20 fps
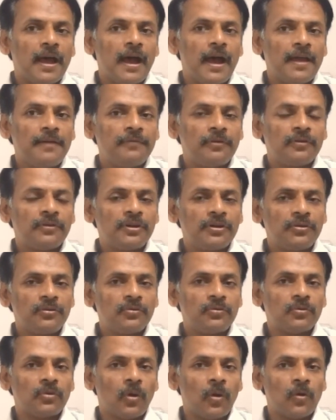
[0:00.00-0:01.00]
I wanted
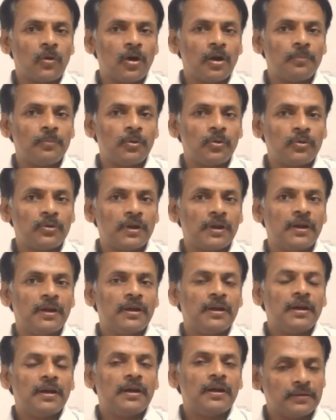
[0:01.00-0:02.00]
to talk about
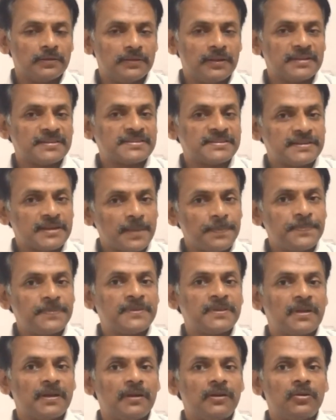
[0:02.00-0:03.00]
the
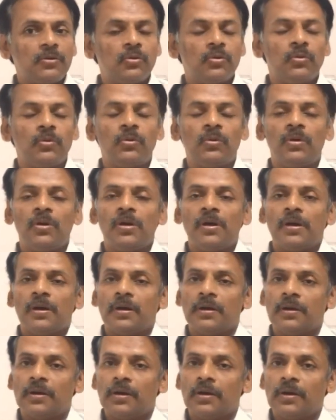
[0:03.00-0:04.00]
steps to
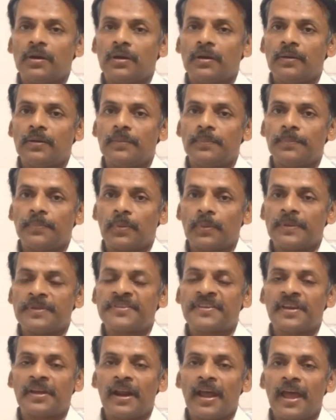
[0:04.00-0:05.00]

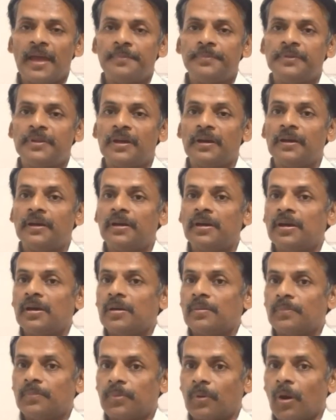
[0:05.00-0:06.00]
prescribe the
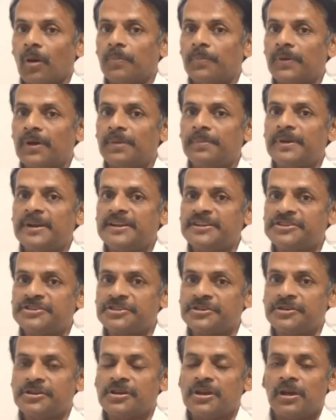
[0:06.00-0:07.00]
proper
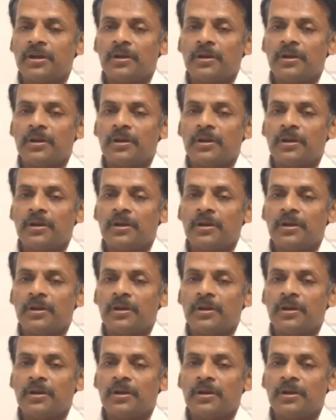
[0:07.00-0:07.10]
medicine,